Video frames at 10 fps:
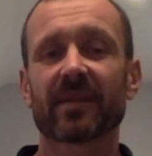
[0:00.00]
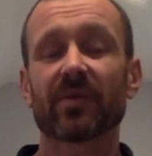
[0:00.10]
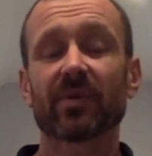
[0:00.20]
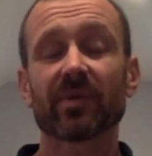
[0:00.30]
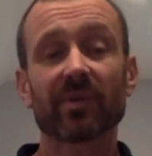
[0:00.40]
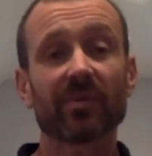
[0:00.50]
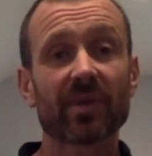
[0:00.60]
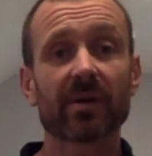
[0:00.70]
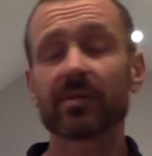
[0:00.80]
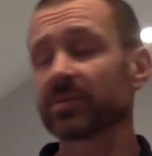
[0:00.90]
You can do
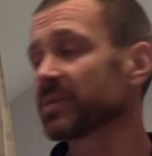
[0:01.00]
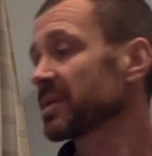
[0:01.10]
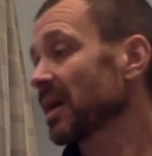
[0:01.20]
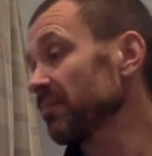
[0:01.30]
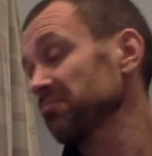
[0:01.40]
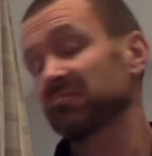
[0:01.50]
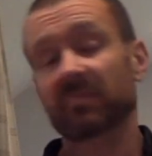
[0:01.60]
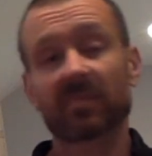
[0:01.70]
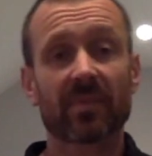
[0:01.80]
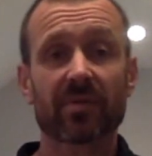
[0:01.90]
those
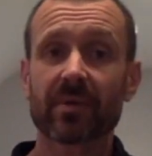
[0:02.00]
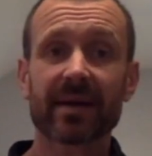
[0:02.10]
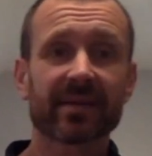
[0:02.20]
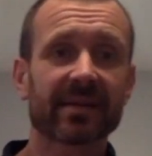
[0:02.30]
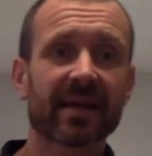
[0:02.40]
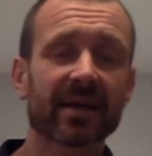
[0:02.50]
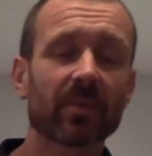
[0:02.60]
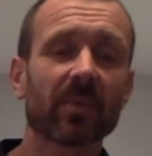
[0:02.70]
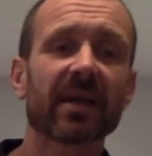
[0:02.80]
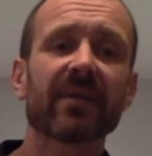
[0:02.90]
throughout the
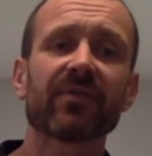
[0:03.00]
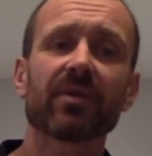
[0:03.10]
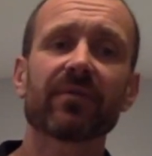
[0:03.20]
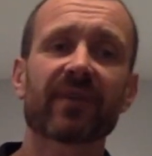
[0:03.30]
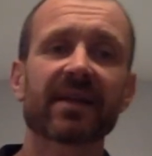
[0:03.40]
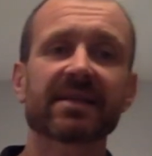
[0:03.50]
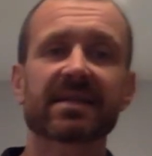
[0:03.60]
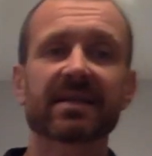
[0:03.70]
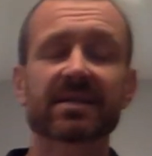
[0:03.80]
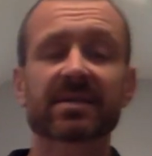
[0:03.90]
day, whenever you
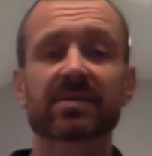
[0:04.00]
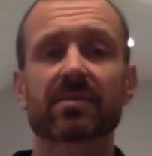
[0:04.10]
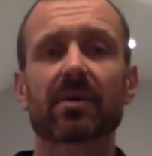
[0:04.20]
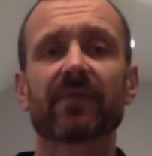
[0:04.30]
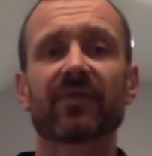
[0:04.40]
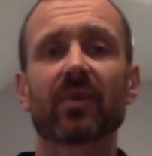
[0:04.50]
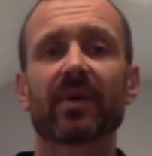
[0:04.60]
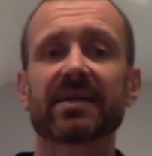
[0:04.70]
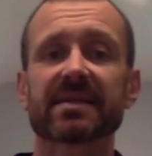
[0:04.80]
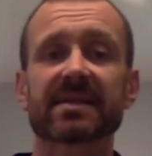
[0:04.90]
fancy, just throw a few
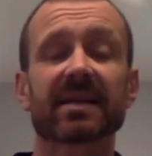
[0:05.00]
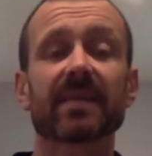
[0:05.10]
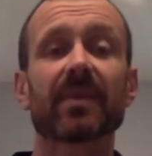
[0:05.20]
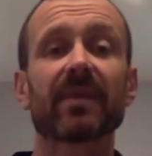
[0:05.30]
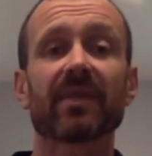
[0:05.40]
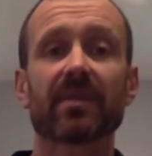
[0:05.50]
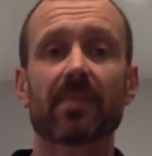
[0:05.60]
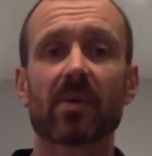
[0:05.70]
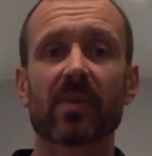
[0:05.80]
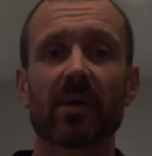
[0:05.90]
in just to keep everything
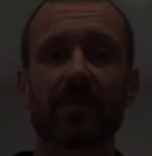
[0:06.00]
mobile.